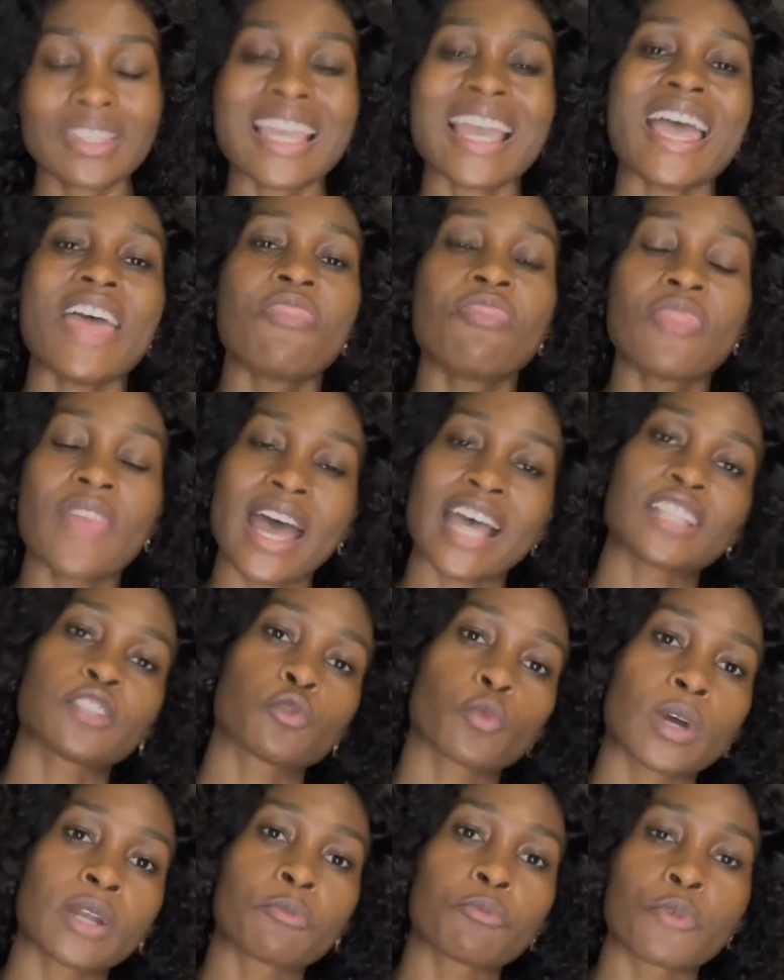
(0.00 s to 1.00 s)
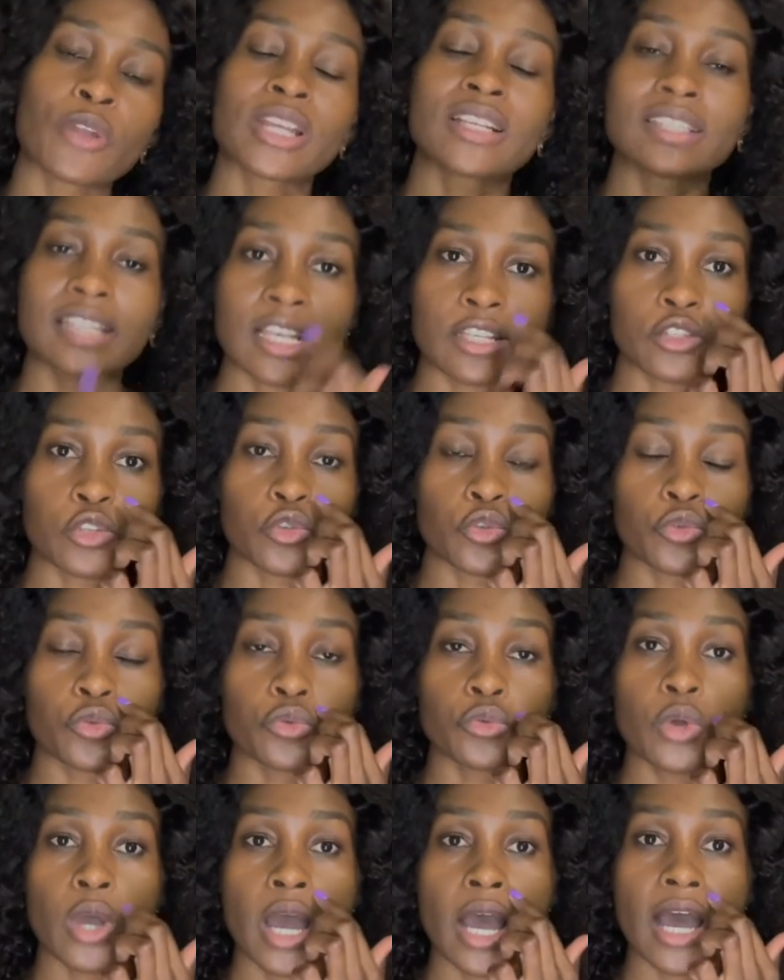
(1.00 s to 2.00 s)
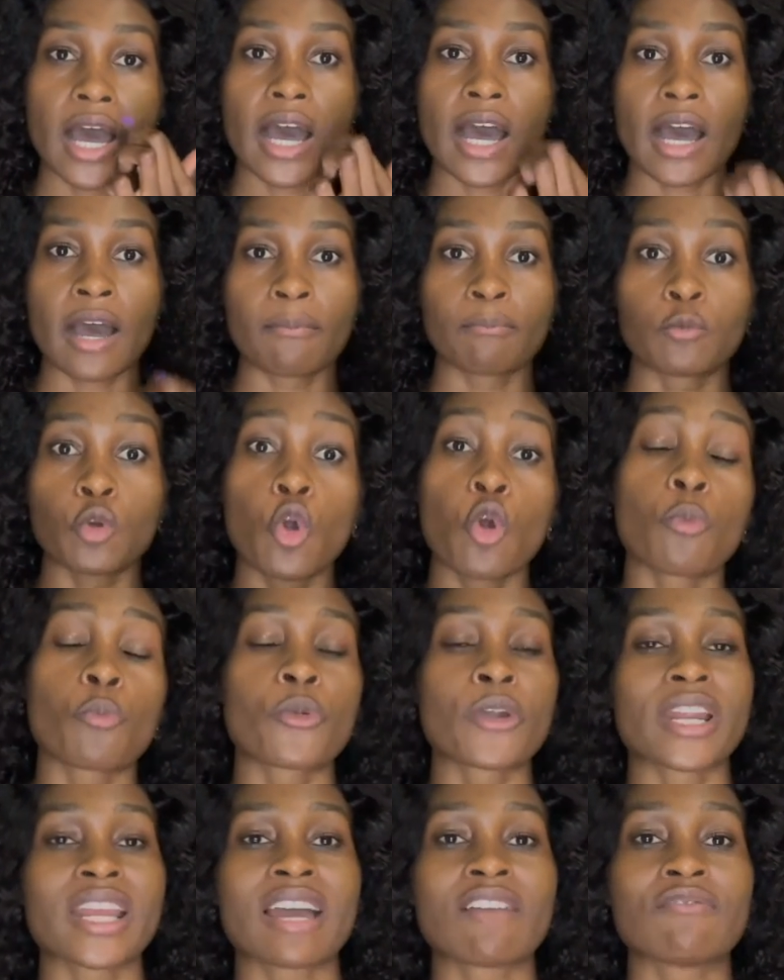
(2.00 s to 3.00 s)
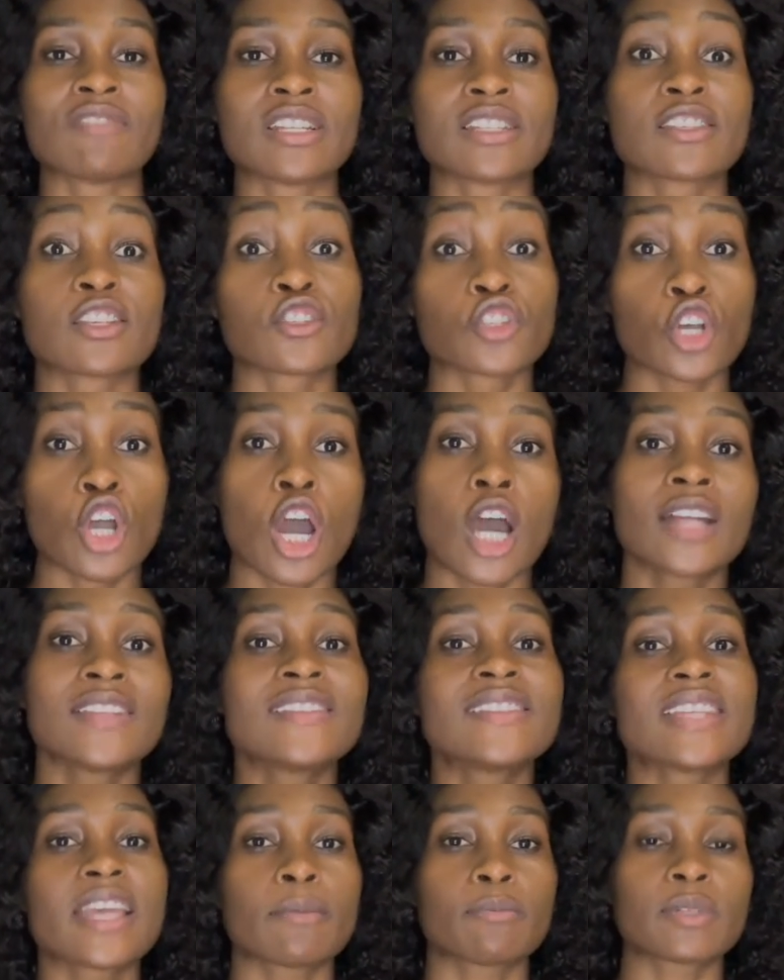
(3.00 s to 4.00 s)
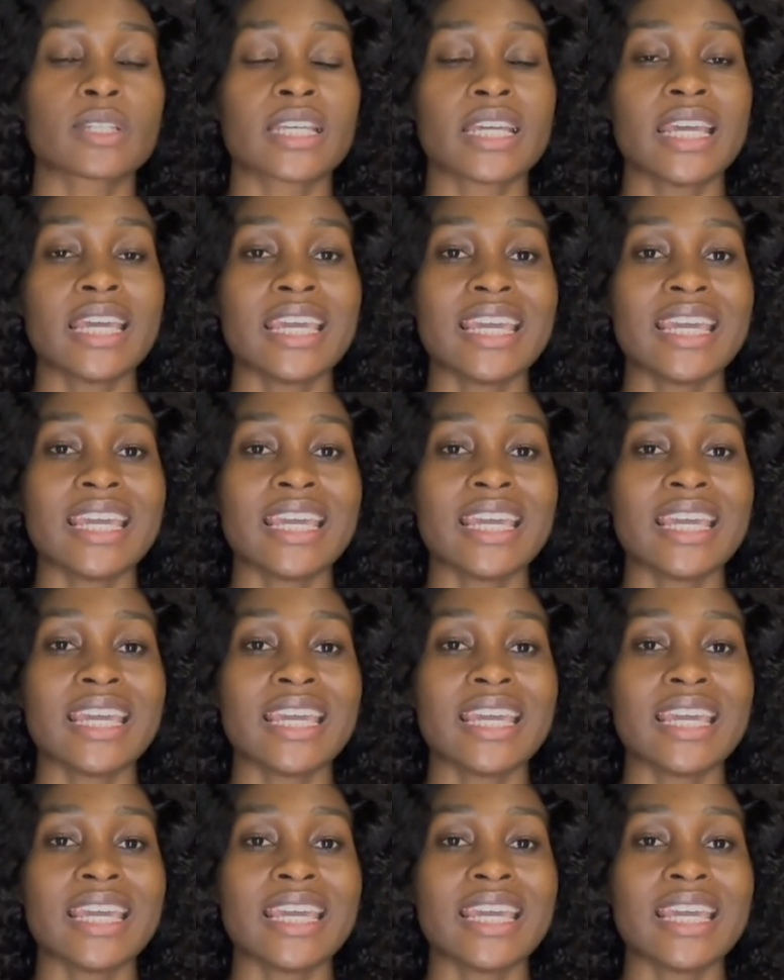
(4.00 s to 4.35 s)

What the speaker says: And that's what brings us to corporate governance as a concept.